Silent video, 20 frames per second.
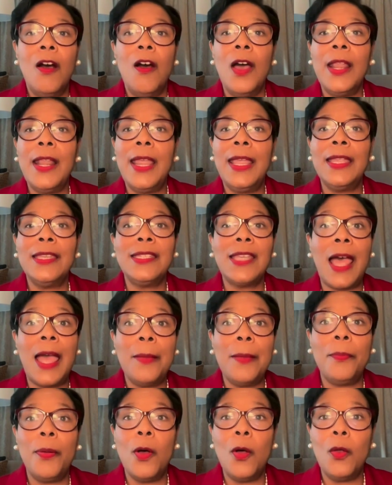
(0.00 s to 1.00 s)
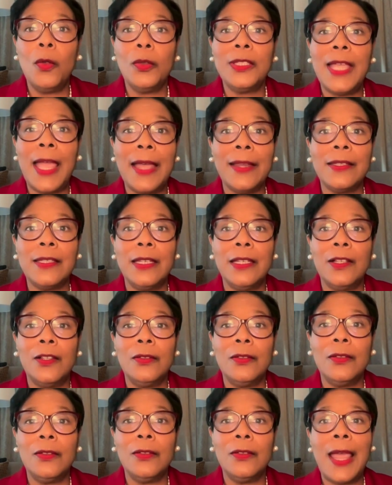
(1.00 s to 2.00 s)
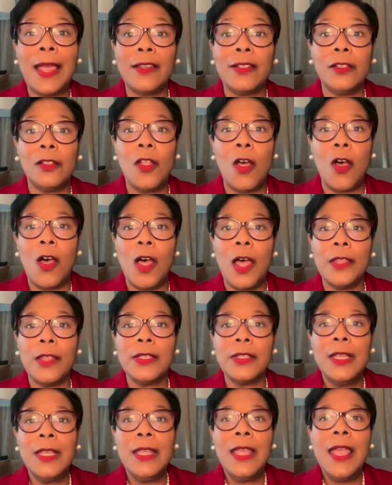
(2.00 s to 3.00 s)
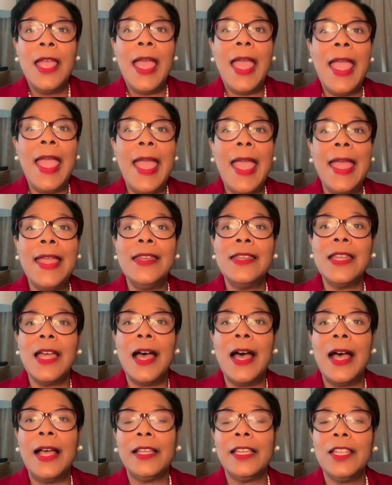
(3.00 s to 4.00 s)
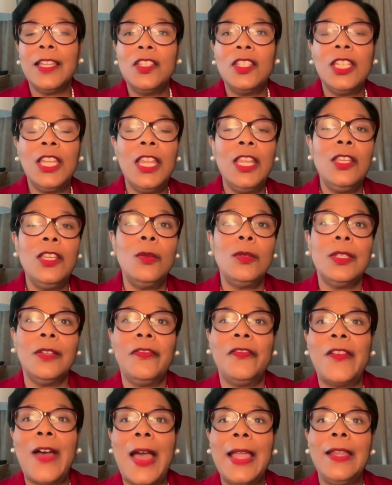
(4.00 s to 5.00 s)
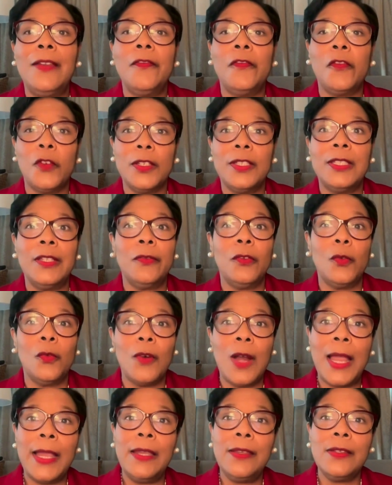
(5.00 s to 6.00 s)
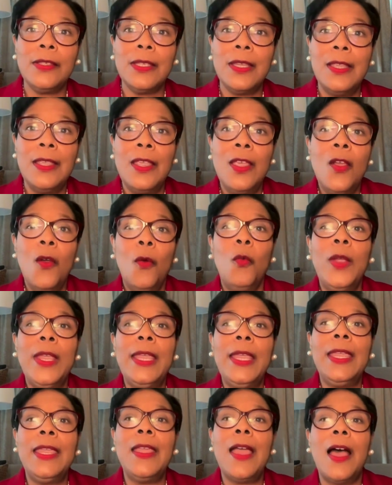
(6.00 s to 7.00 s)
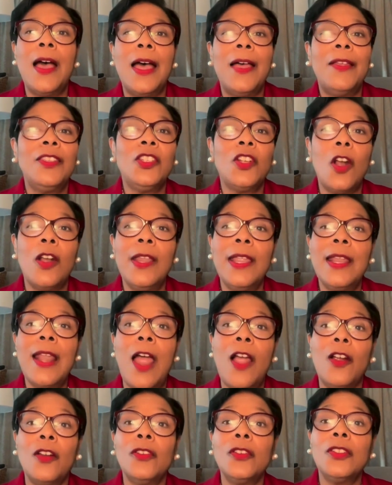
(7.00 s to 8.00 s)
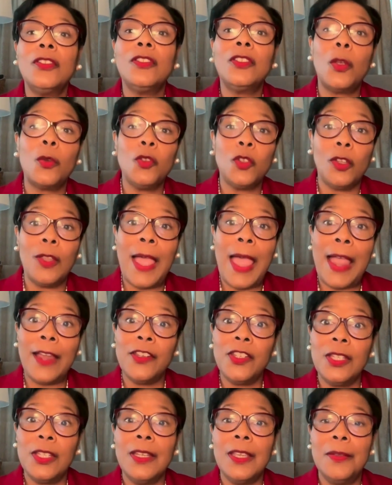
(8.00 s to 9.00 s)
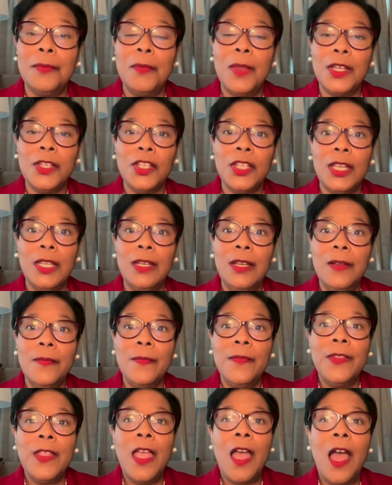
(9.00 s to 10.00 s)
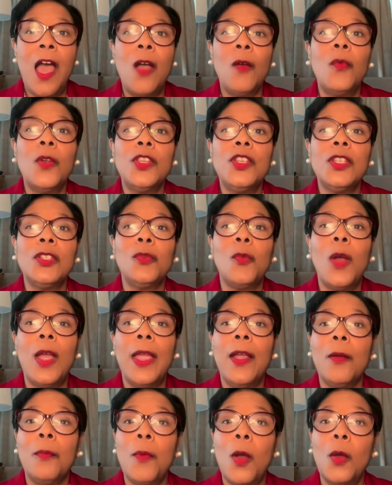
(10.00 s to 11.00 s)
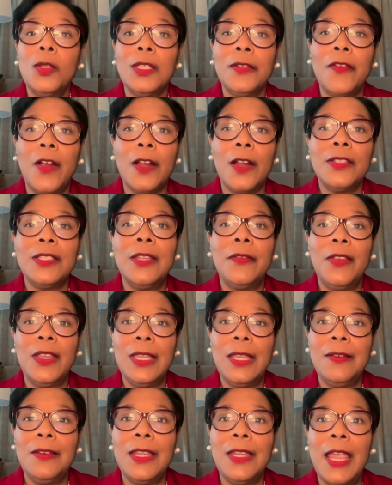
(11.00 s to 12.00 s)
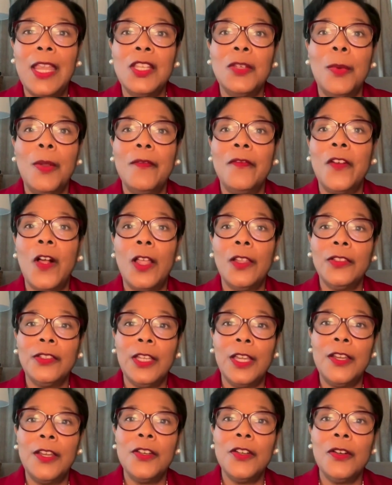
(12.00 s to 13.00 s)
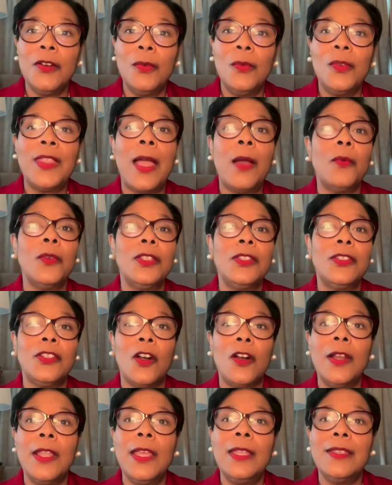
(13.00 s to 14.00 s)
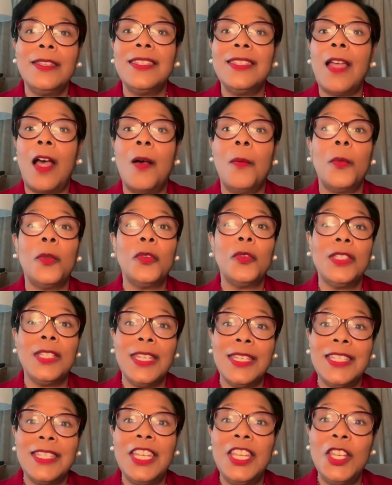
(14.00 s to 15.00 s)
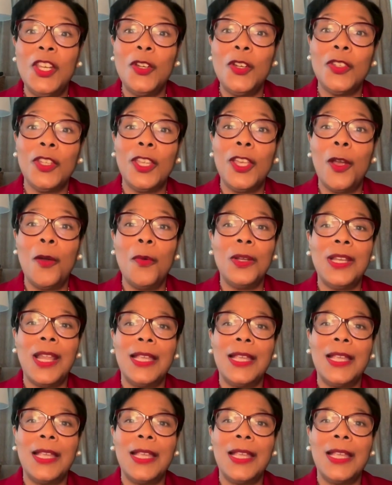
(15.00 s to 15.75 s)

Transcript: on anti-poll taxing tax laws, and continue to fight for civil rights. We started our Social Action Commission, which is where most of our civic engagement falls under. That was started almost 60 years ago in